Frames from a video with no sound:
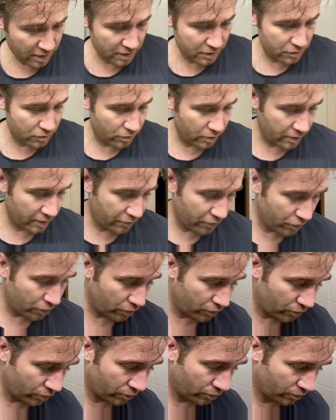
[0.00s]
do it. If
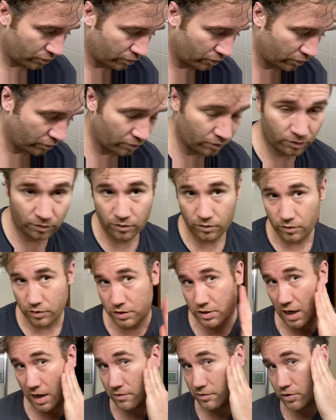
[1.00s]
you
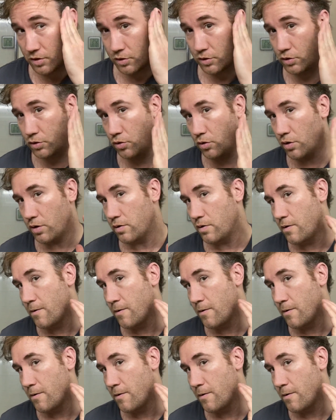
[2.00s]
shave too short,